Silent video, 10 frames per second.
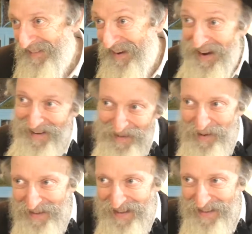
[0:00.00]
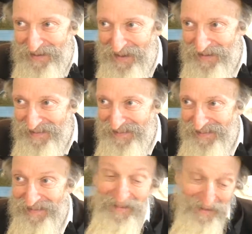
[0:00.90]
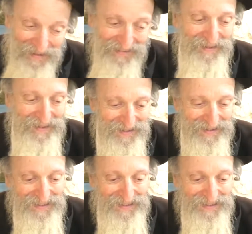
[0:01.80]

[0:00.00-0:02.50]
Yeah, all kinds of. Okay, there's a